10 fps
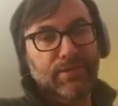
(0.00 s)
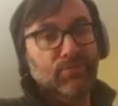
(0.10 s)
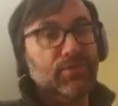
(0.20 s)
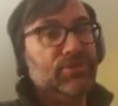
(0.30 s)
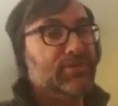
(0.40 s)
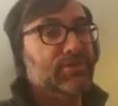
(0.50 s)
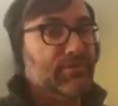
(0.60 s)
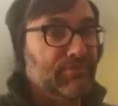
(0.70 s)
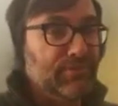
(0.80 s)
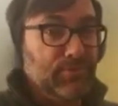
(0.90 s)
which
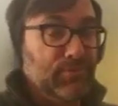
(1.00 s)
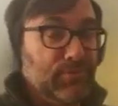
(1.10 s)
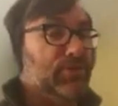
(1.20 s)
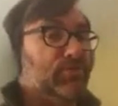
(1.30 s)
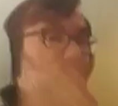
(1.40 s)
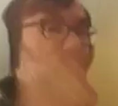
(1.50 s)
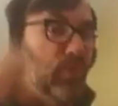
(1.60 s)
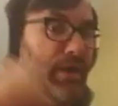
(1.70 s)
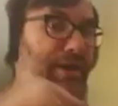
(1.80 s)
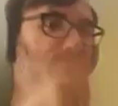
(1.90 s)
is what
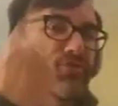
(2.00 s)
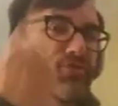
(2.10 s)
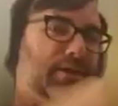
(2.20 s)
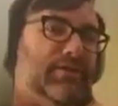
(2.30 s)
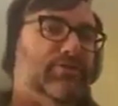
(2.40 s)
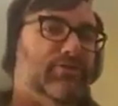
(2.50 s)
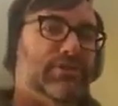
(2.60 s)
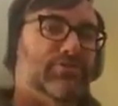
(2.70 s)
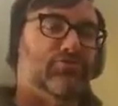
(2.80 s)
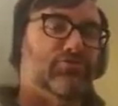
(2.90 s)
I'm trying to
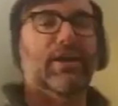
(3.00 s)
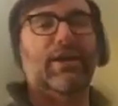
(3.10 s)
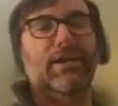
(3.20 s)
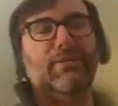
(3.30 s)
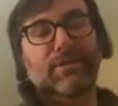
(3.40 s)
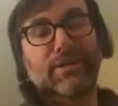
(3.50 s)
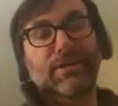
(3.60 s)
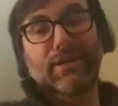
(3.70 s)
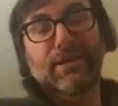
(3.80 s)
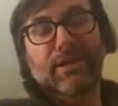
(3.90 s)
describe,
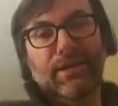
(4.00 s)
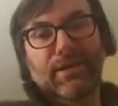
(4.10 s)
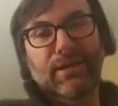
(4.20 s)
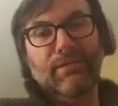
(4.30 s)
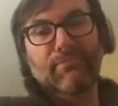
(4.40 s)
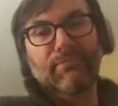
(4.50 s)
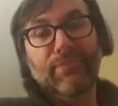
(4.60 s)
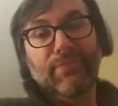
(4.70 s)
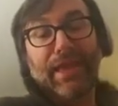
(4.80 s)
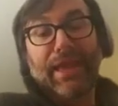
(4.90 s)

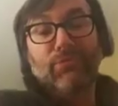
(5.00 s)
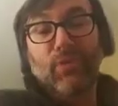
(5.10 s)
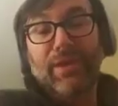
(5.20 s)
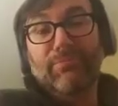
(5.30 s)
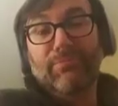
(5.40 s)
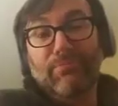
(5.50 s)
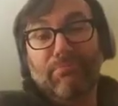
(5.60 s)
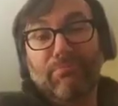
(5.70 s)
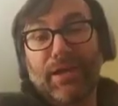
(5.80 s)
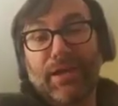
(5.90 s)
and what
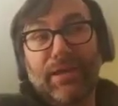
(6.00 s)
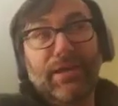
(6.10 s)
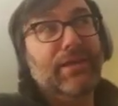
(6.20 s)
my